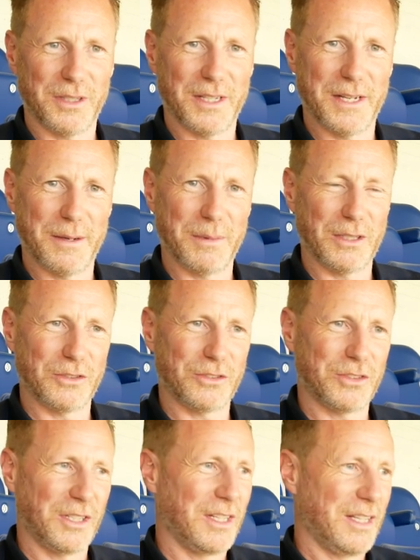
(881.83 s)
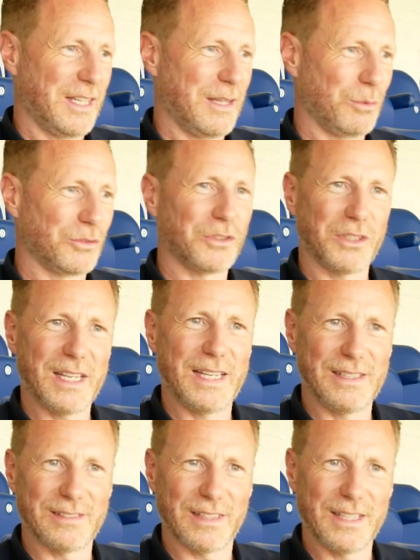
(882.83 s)
It wasn't
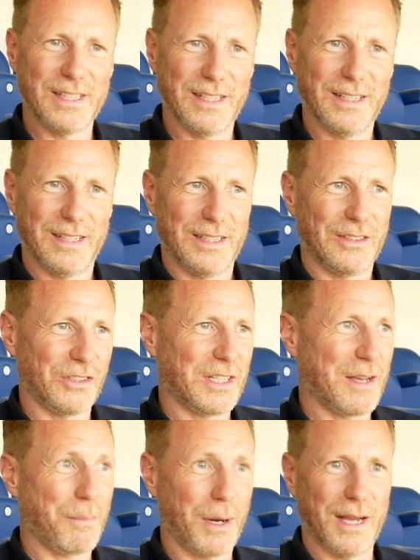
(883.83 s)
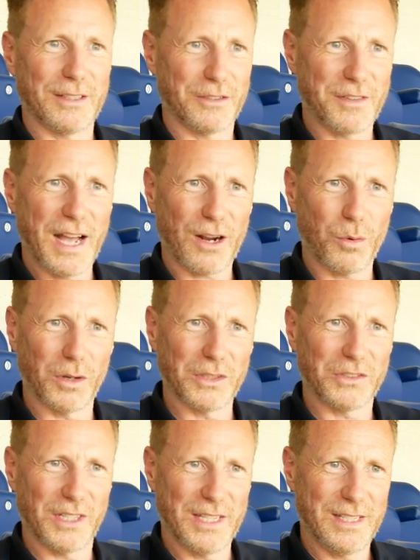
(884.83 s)
easy to get players of that
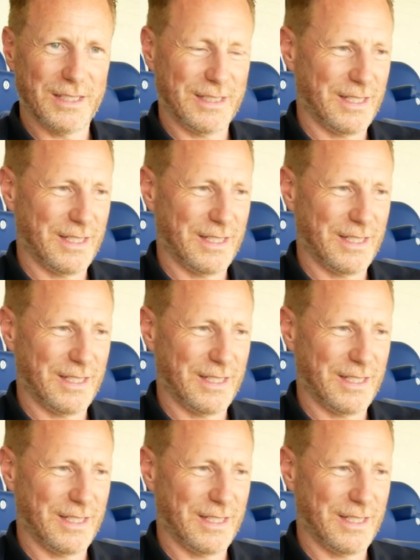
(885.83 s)
quality